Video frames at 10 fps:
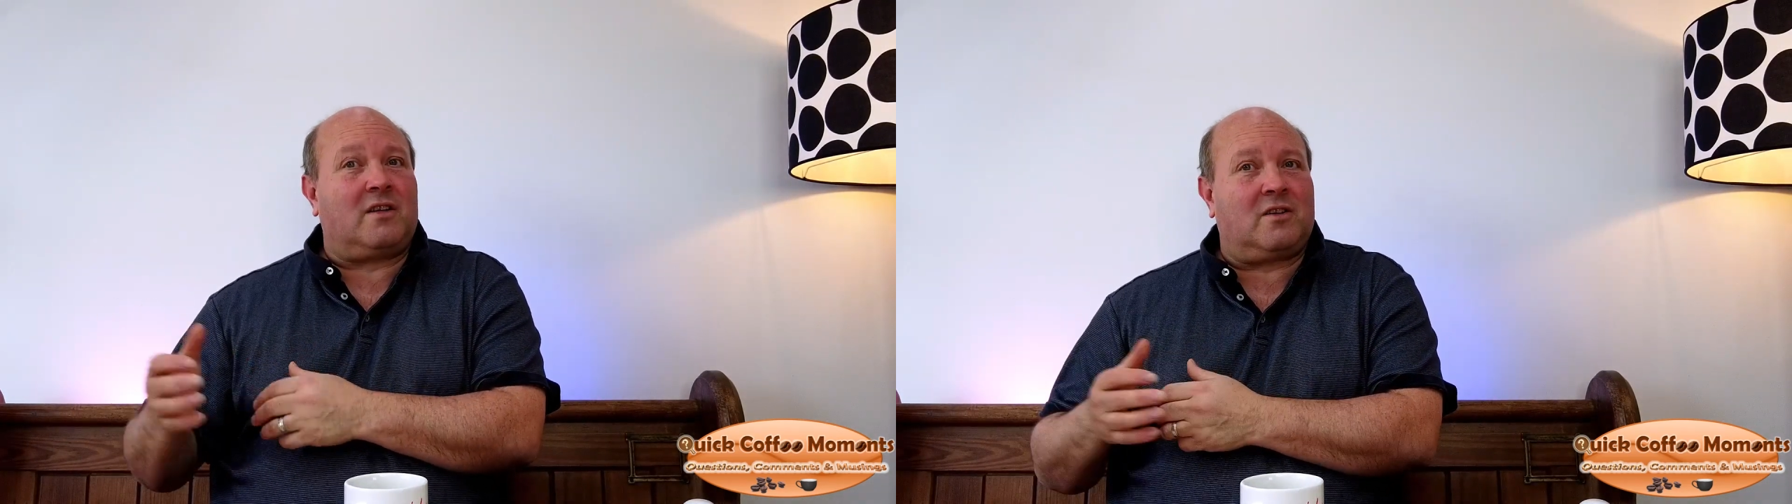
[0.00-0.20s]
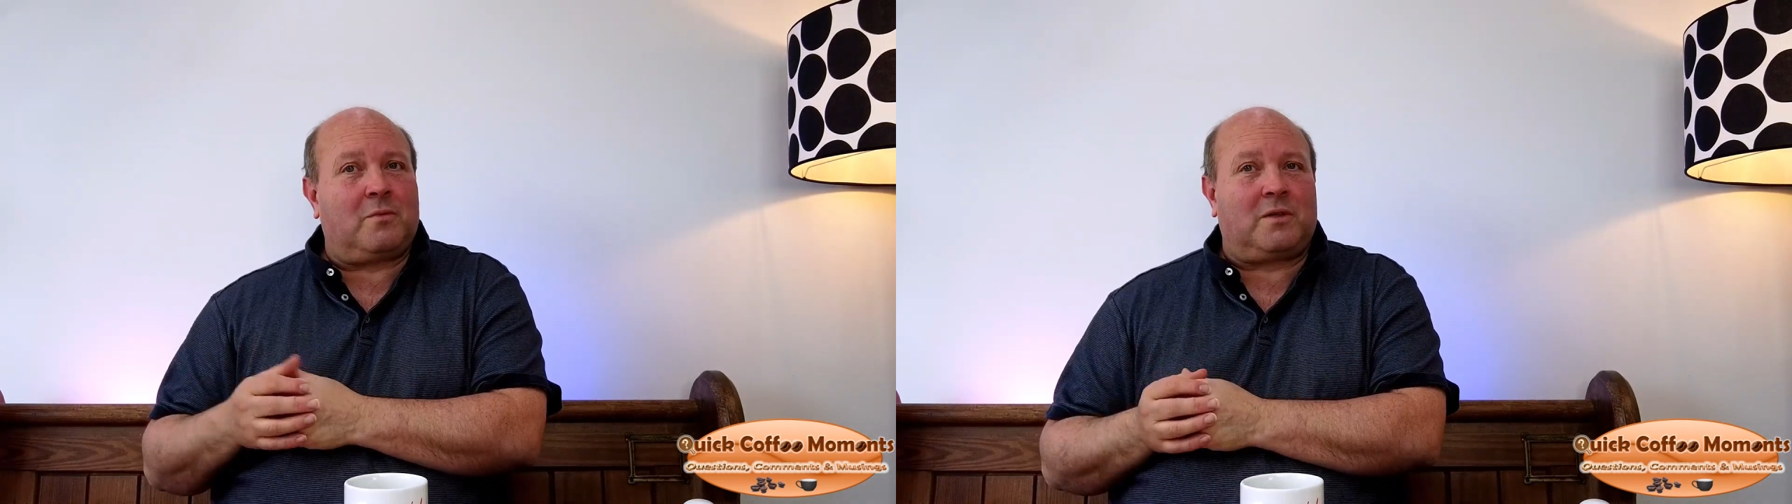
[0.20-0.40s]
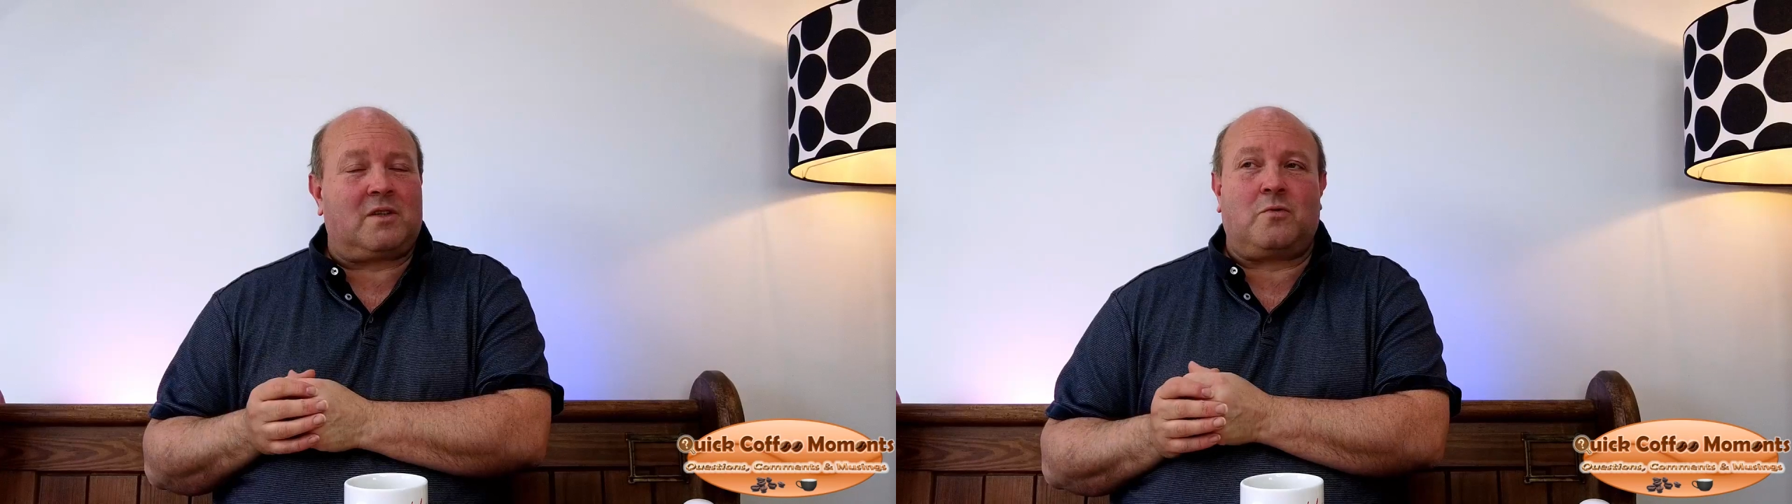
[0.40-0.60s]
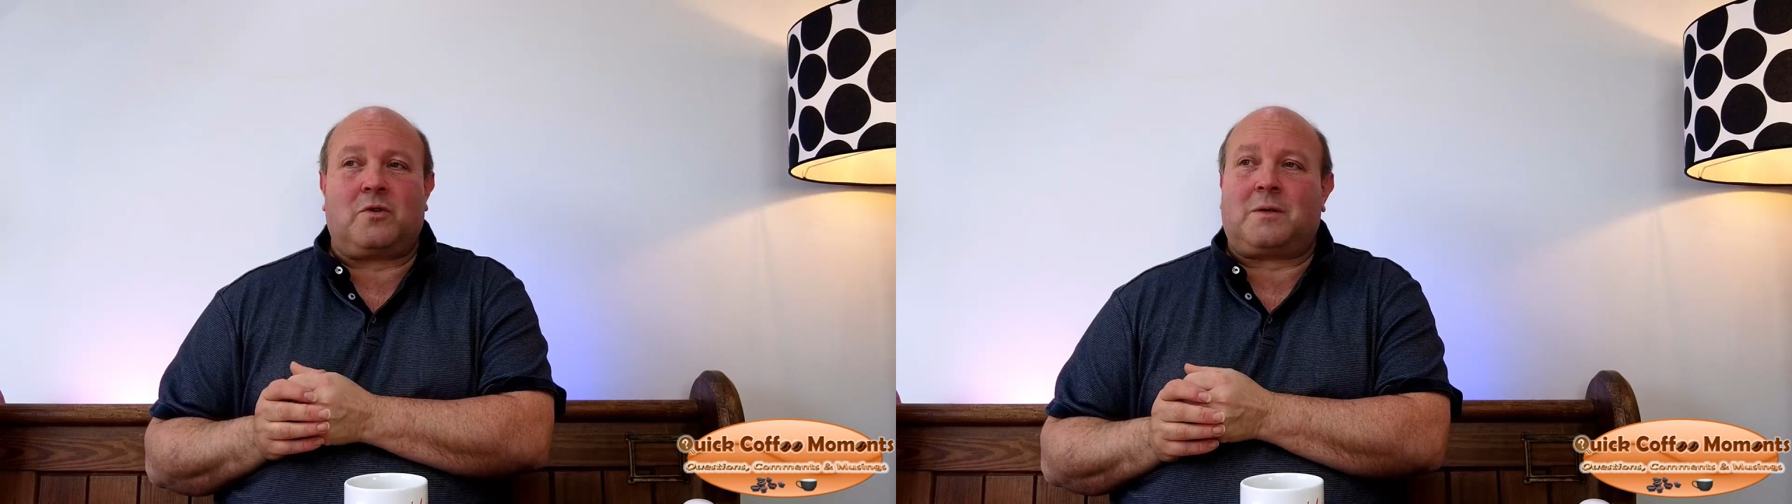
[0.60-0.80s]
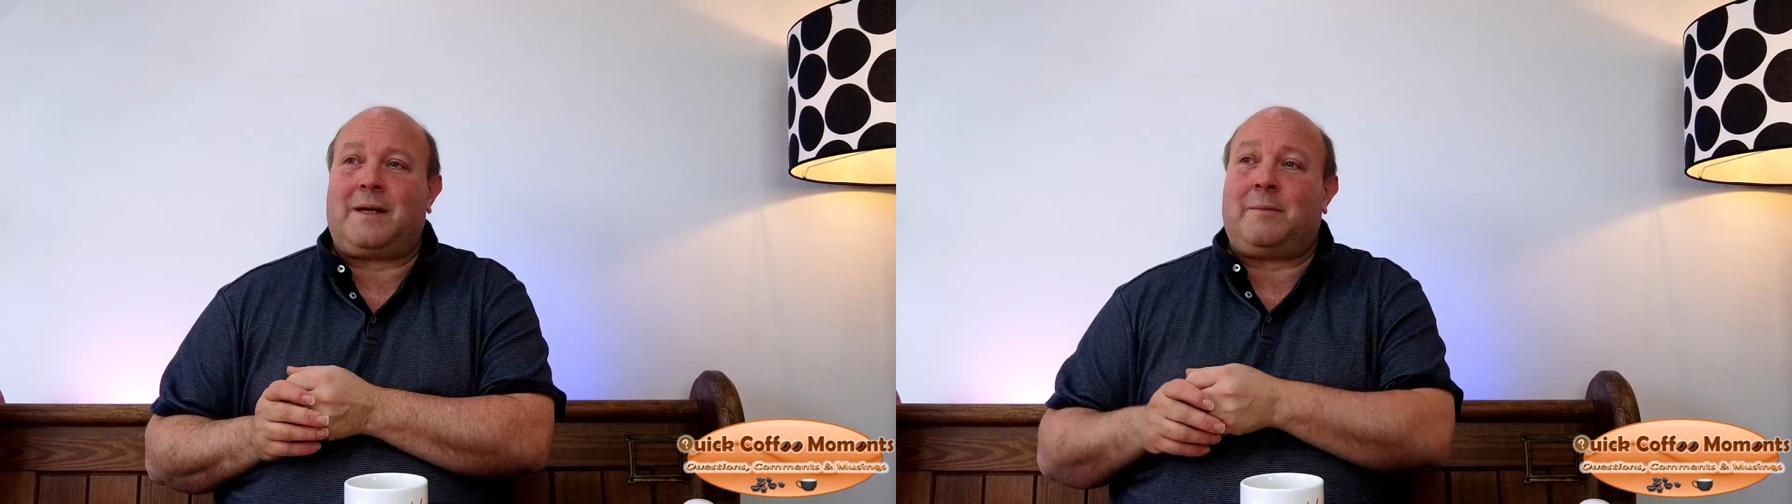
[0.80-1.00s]
You don't want to
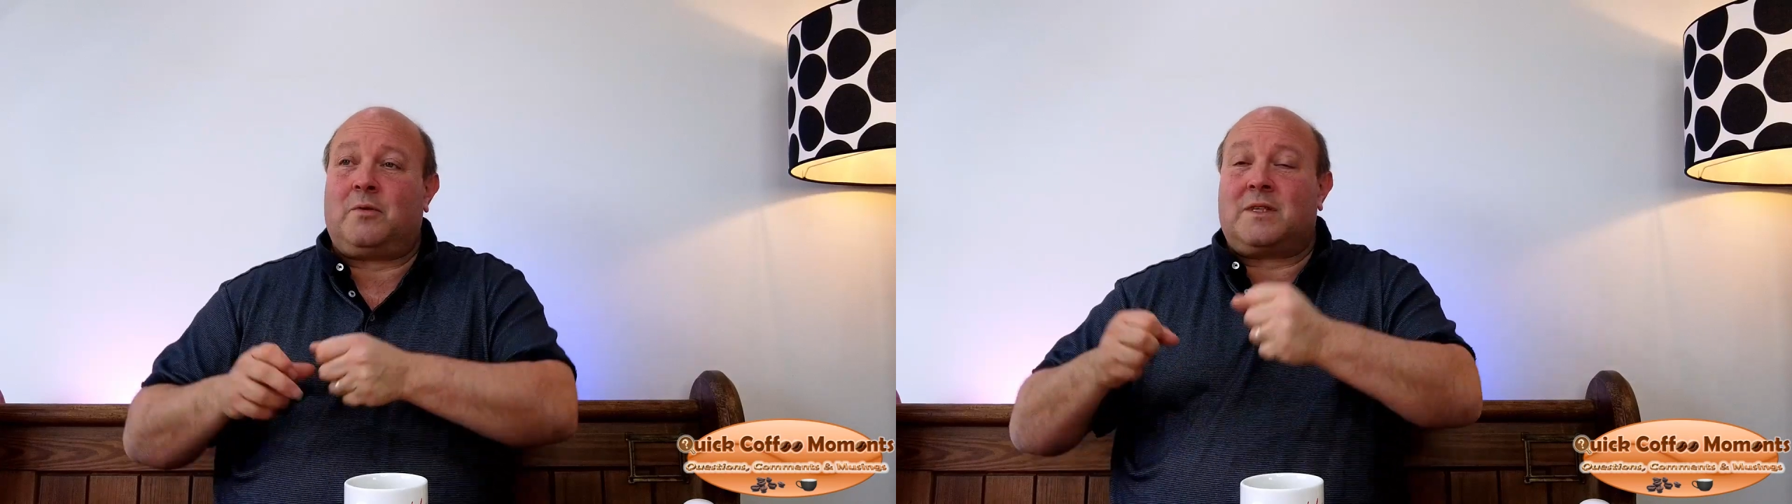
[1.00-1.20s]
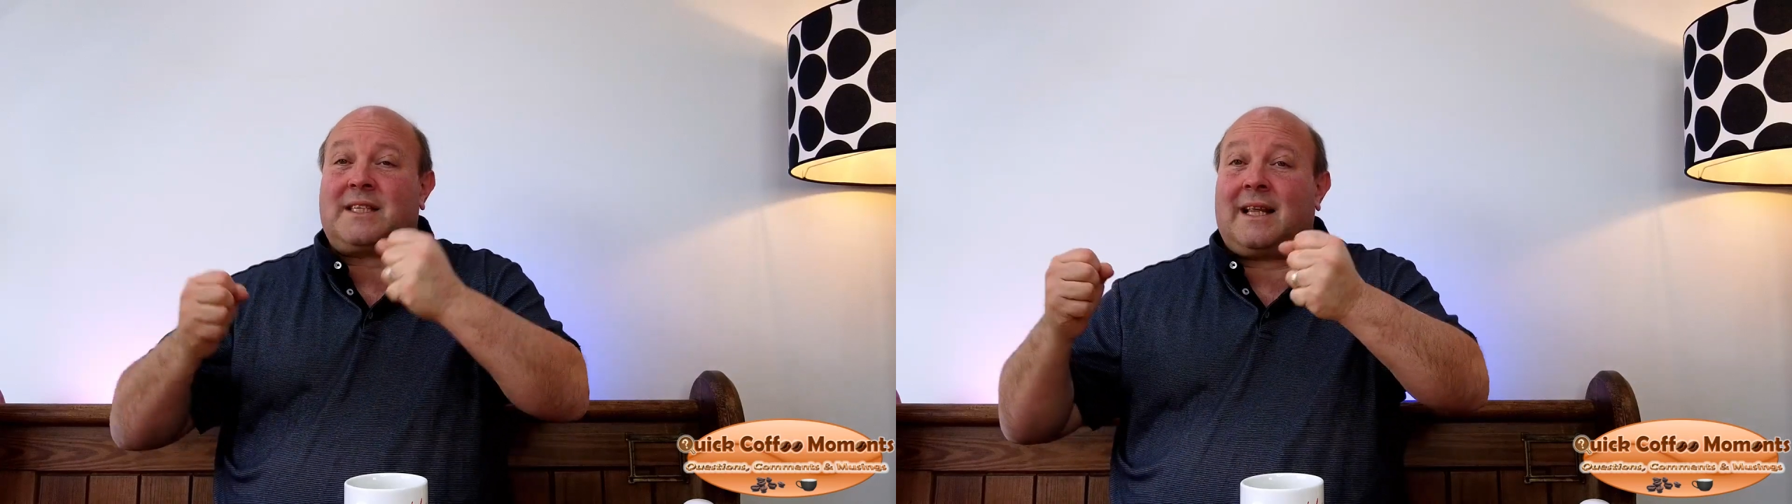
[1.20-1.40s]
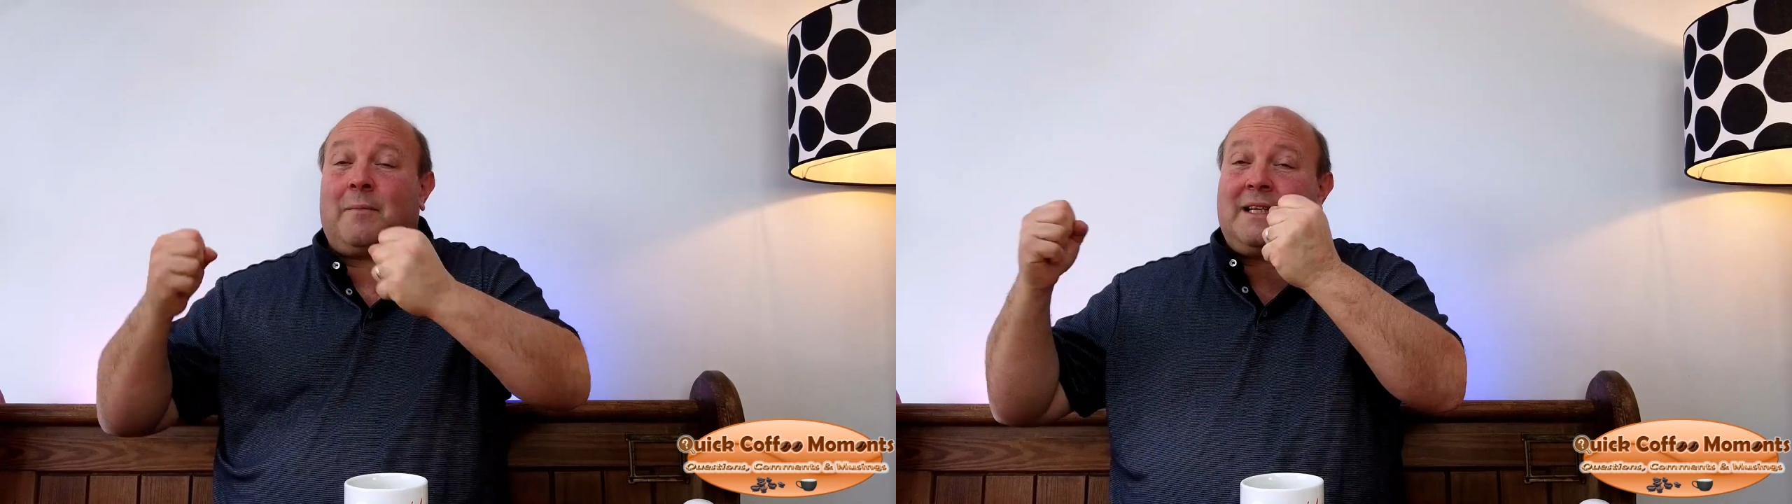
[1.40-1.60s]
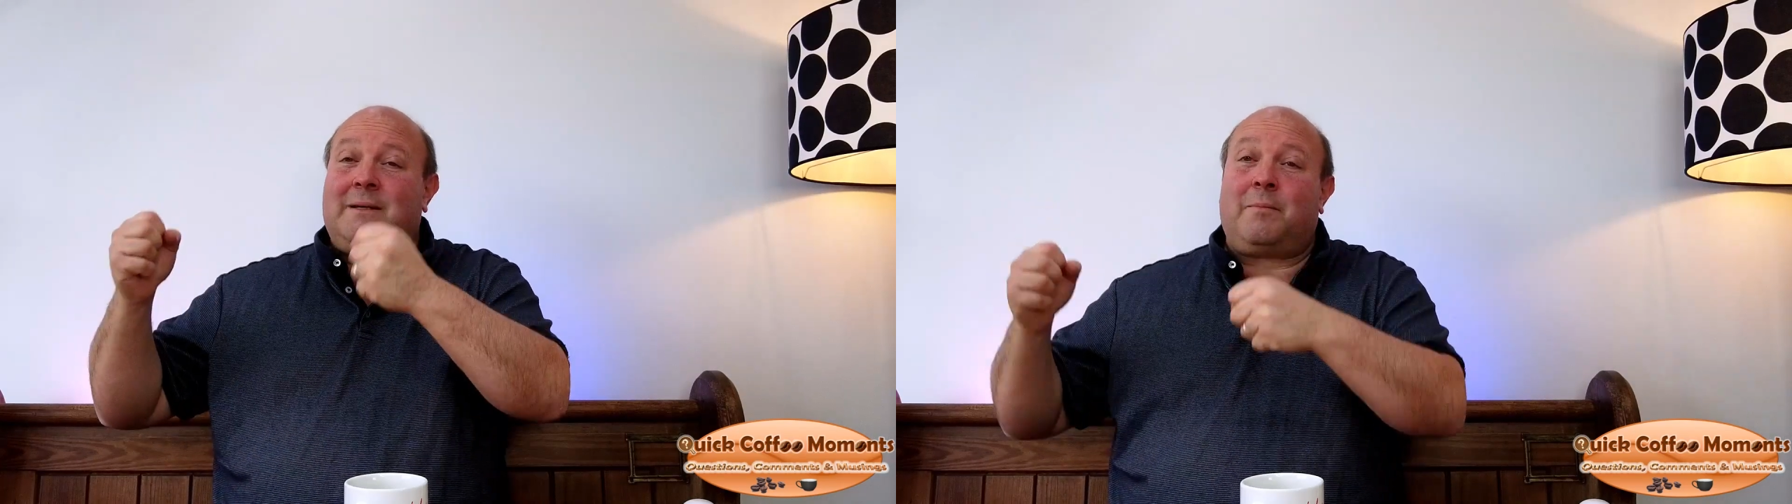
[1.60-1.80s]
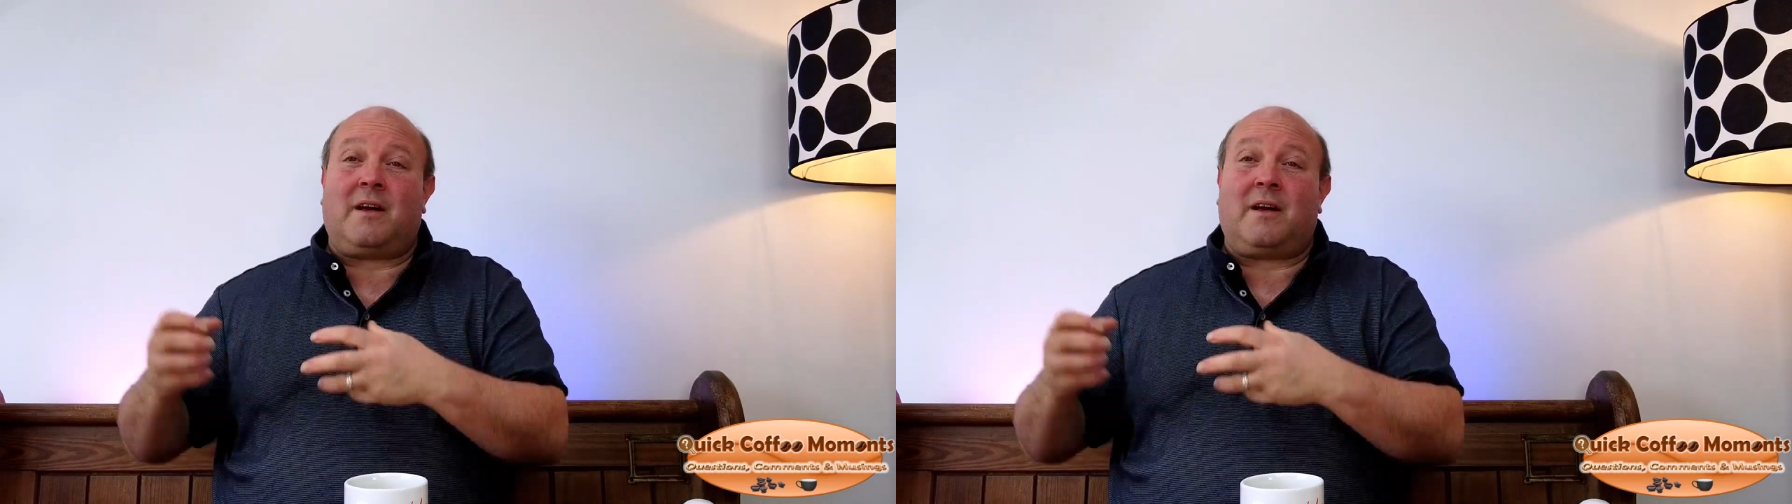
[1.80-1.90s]
talk to people who are celebrating